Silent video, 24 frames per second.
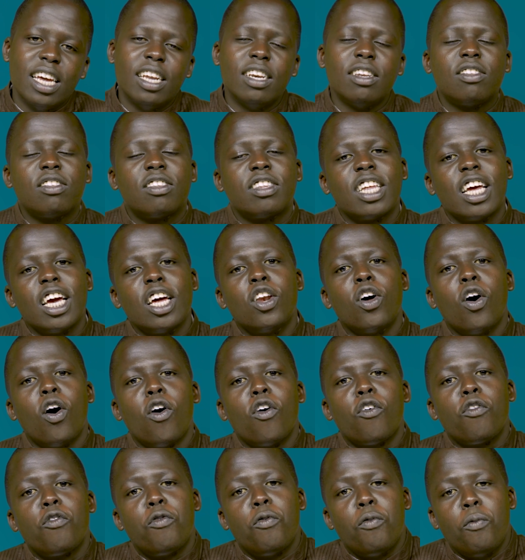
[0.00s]
Instead
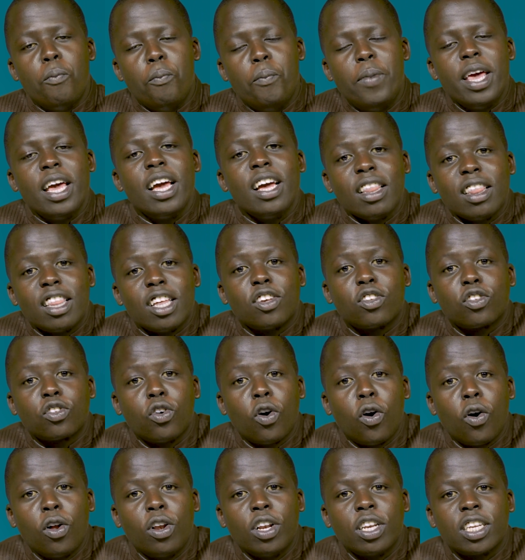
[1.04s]
of being the
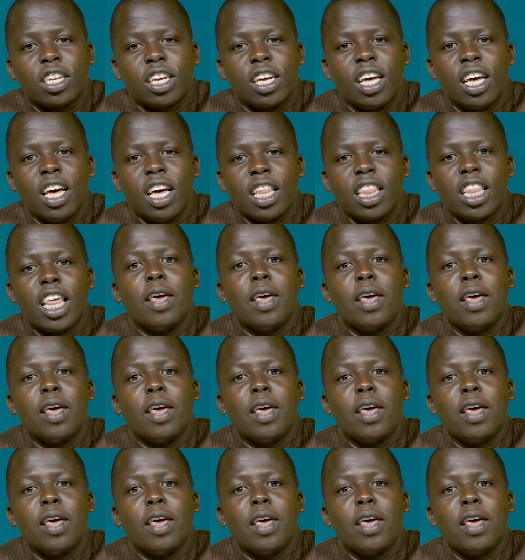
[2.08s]
salt, mm.